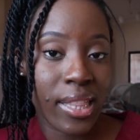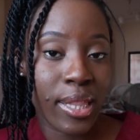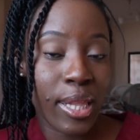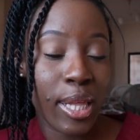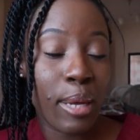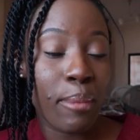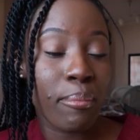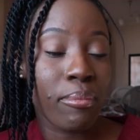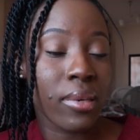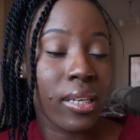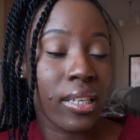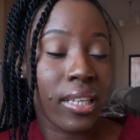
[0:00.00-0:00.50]

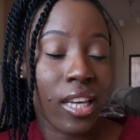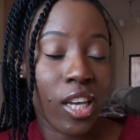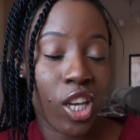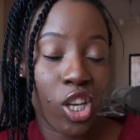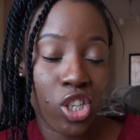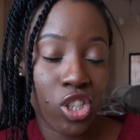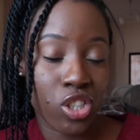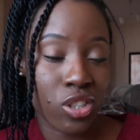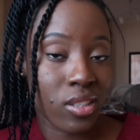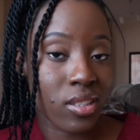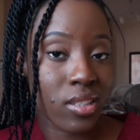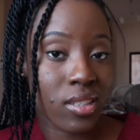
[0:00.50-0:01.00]
the
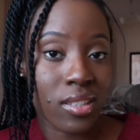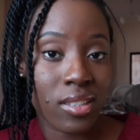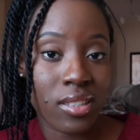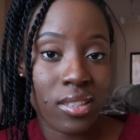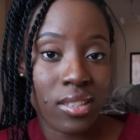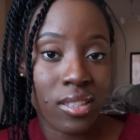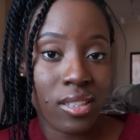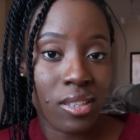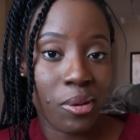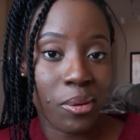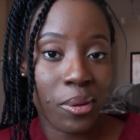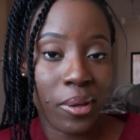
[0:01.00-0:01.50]
implications
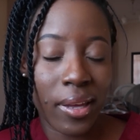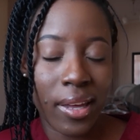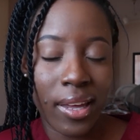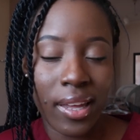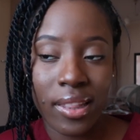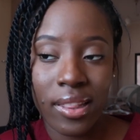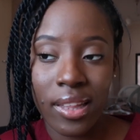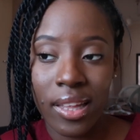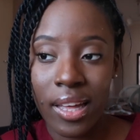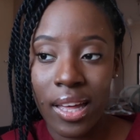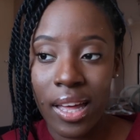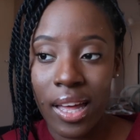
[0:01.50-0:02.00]

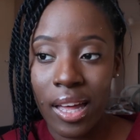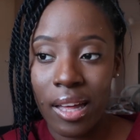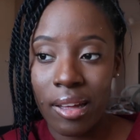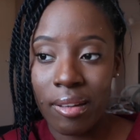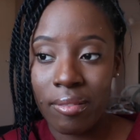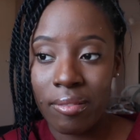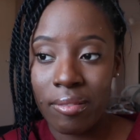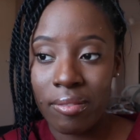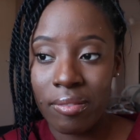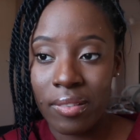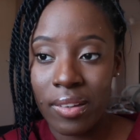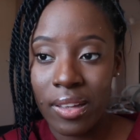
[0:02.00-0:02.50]
okay they
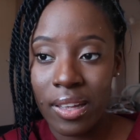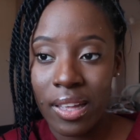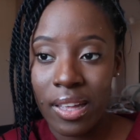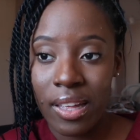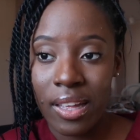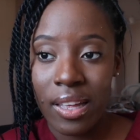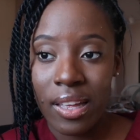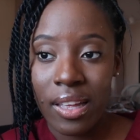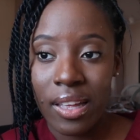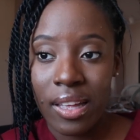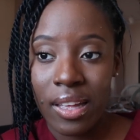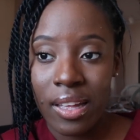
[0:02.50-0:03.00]
have
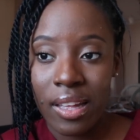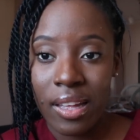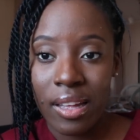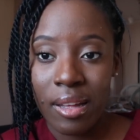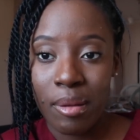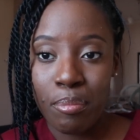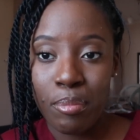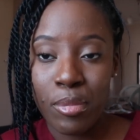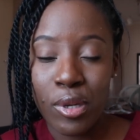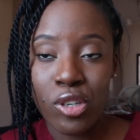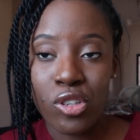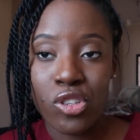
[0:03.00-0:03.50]

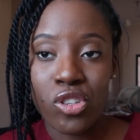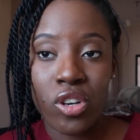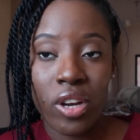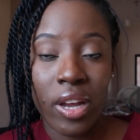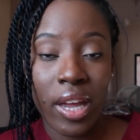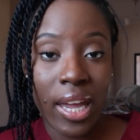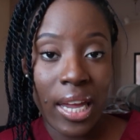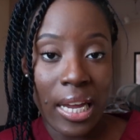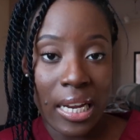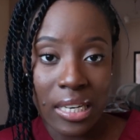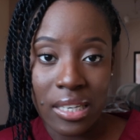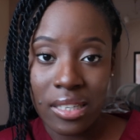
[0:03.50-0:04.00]
been
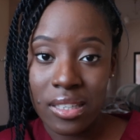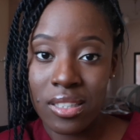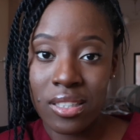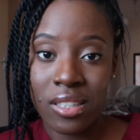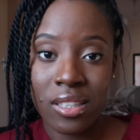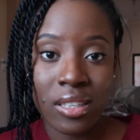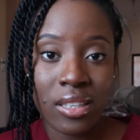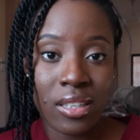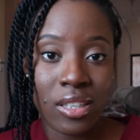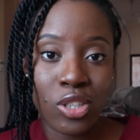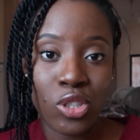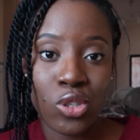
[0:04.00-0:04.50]
trained
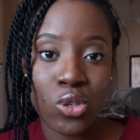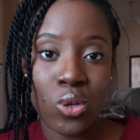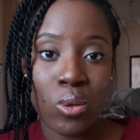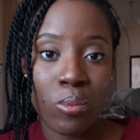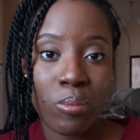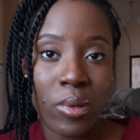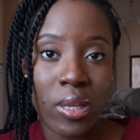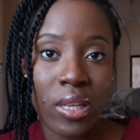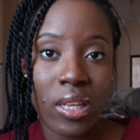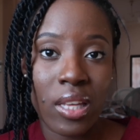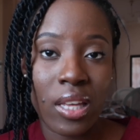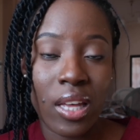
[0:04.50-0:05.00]
to
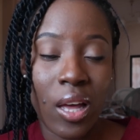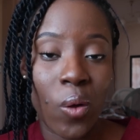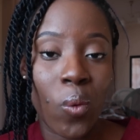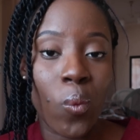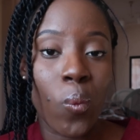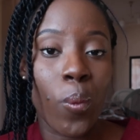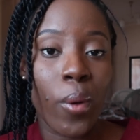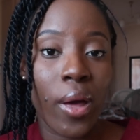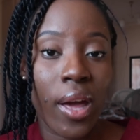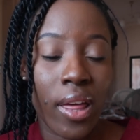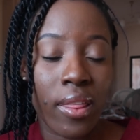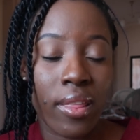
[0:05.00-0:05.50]
be
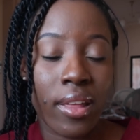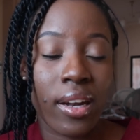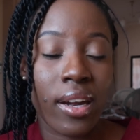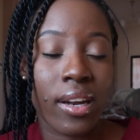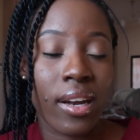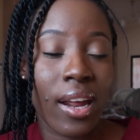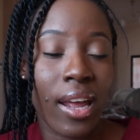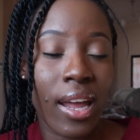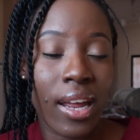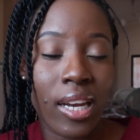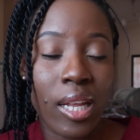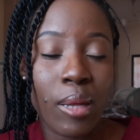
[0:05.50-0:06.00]
aware that
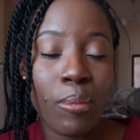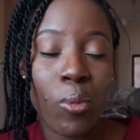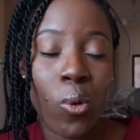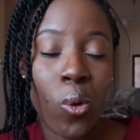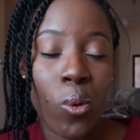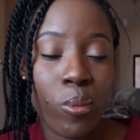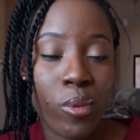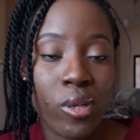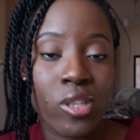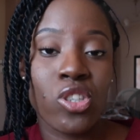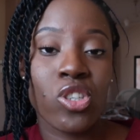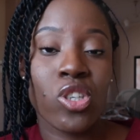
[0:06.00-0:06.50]
at any
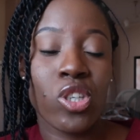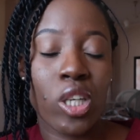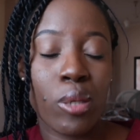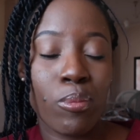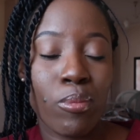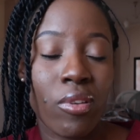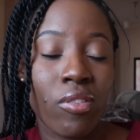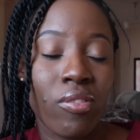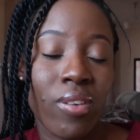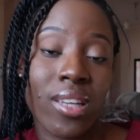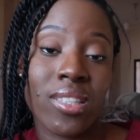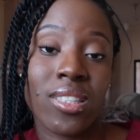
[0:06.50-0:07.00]
moment you
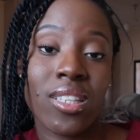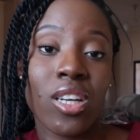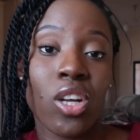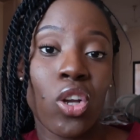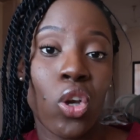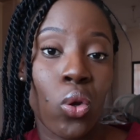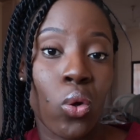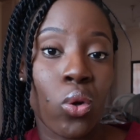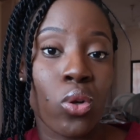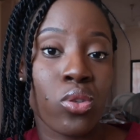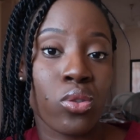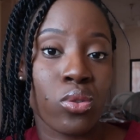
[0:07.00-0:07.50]
could be facing a
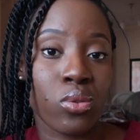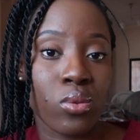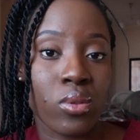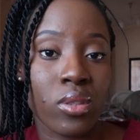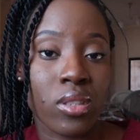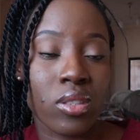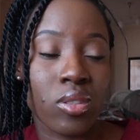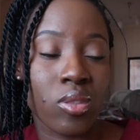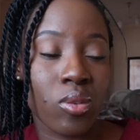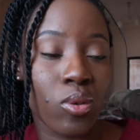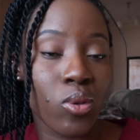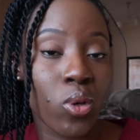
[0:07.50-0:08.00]

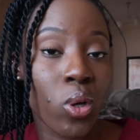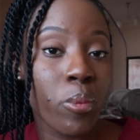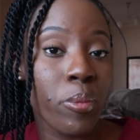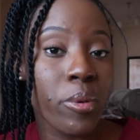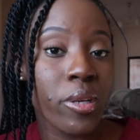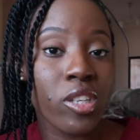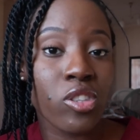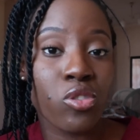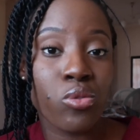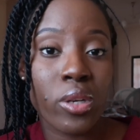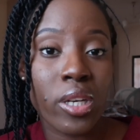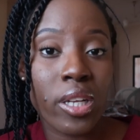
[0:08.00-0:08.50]
lawsuit so
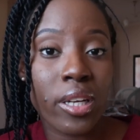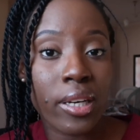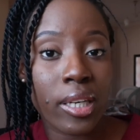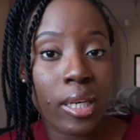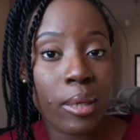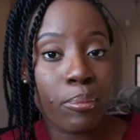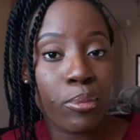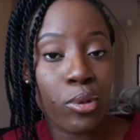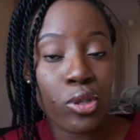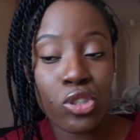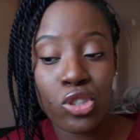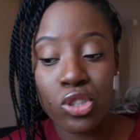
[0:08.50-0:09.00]
nobody's really
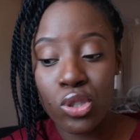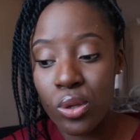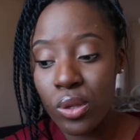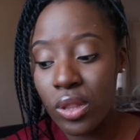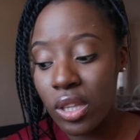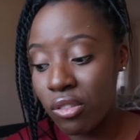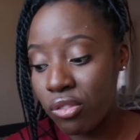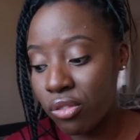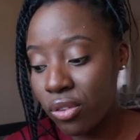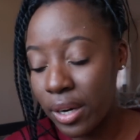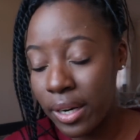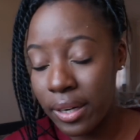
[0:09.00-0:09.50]
gonna put you in
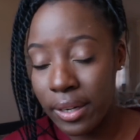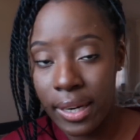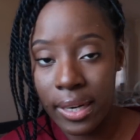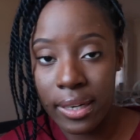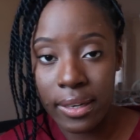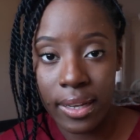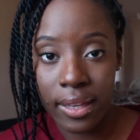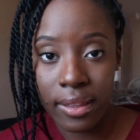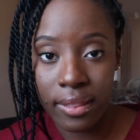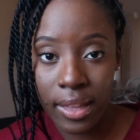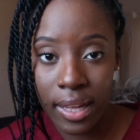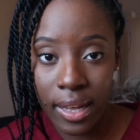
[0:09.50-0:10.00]
the front
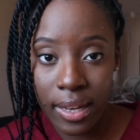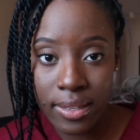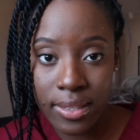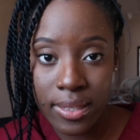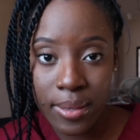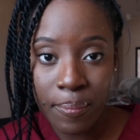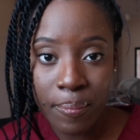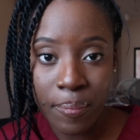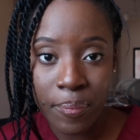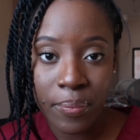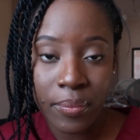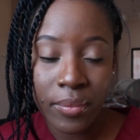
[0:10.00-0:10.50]
line like
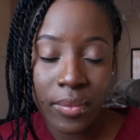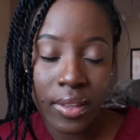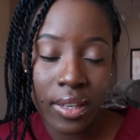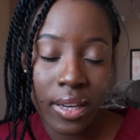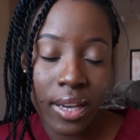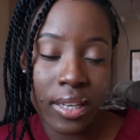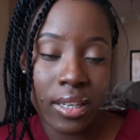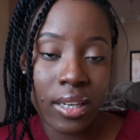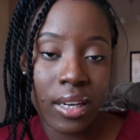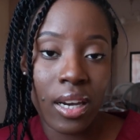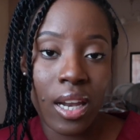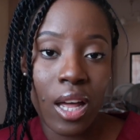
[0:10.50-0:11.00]
that
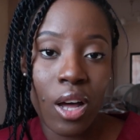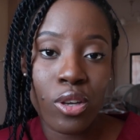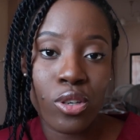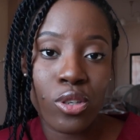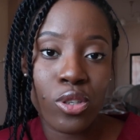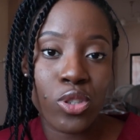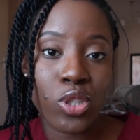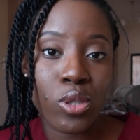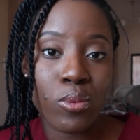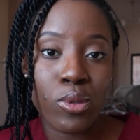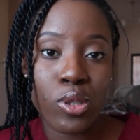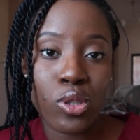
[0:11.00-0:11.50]
and allow
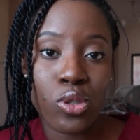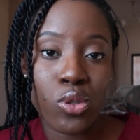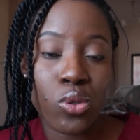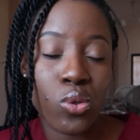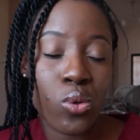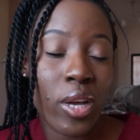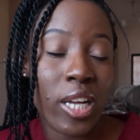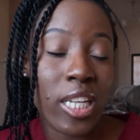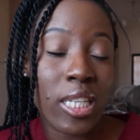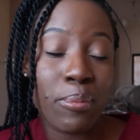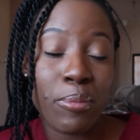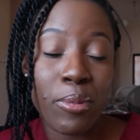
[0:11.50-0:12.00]
you to be
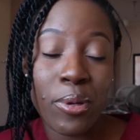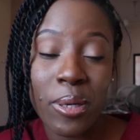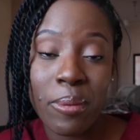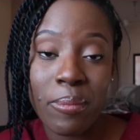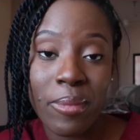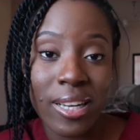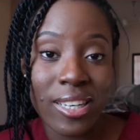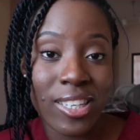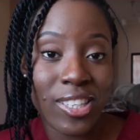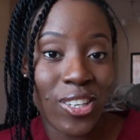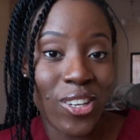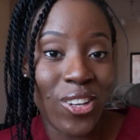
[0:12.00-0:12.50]
too
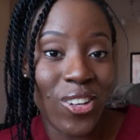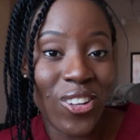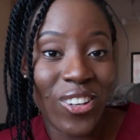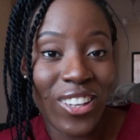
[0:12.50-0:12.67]
experimental